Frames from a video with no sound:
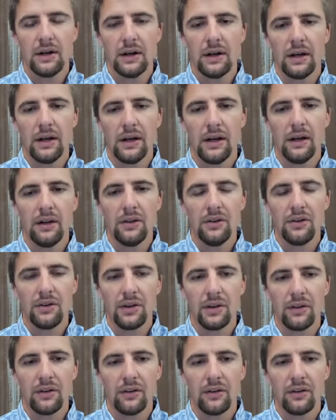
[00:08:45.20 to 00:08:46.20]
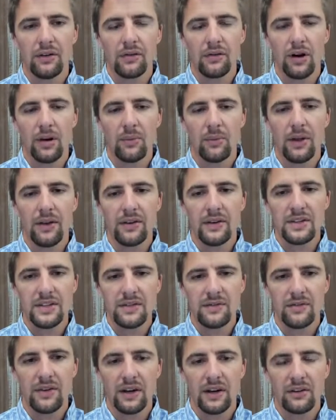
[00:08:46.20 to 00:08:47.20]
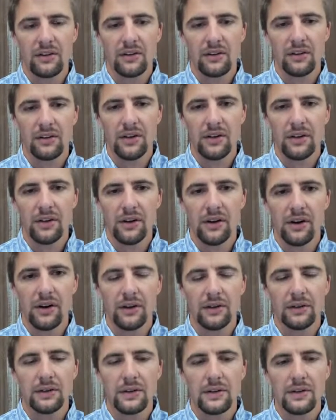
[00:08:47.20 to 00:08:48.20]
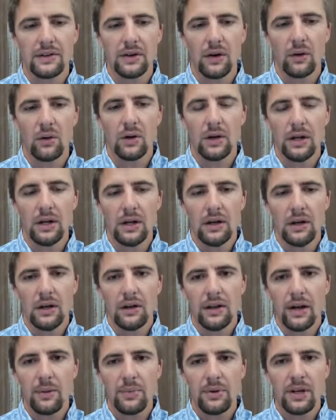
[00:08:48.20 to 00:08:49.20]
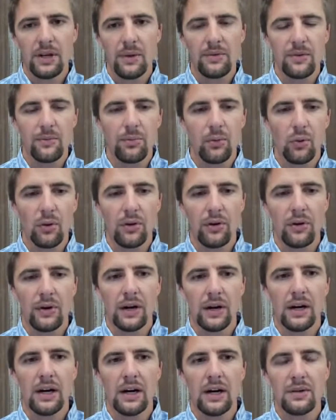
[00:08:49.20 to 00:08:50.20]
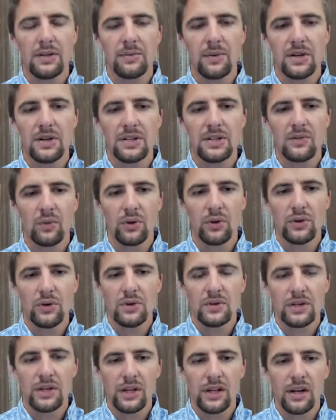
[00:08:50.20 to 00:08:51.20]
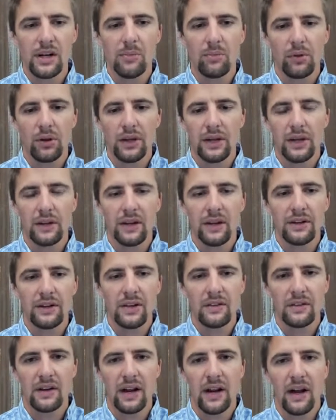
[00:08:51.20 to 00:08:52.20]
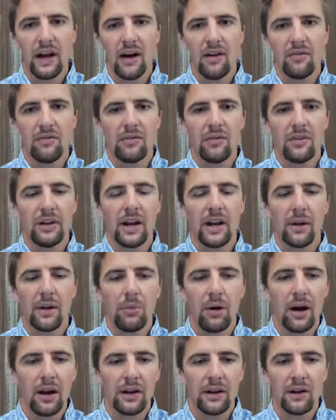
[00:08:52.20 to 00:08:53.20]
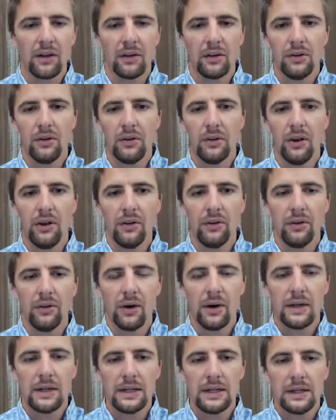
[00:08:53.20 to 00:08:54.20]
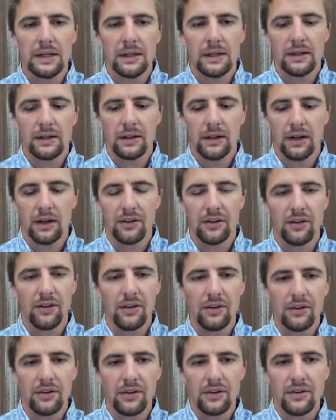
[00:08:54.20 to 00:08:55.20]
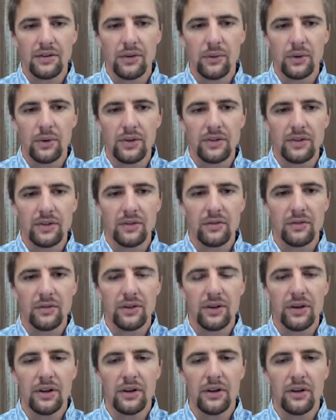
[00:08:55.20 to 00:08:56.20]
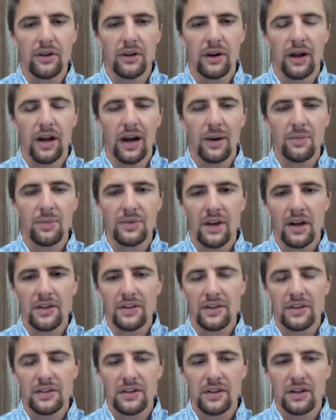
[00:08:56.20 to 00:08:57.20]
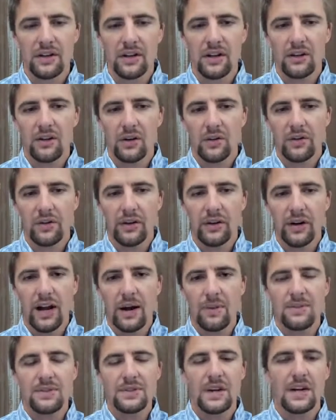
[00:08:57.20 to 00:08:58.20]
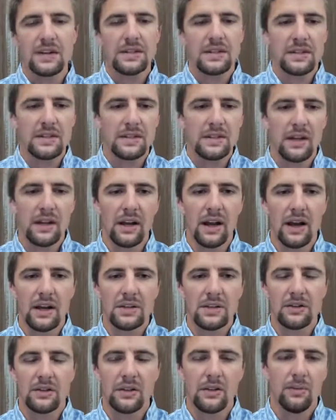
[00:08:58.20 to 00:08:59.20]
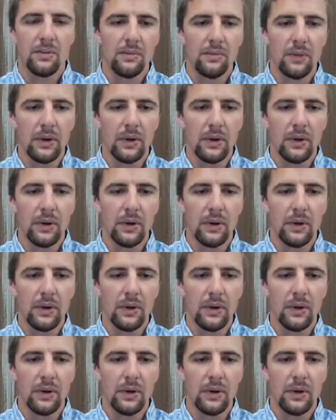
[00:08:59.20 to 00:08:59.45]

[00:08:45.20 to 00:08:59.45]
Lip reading: and you can scrub that disinfectant to clean the ear. So that becomes important, especially if we're using an implant that doesn't have an antibiotic included into it to decrease the risk of ear abscesses. And those ear abscesses, they actually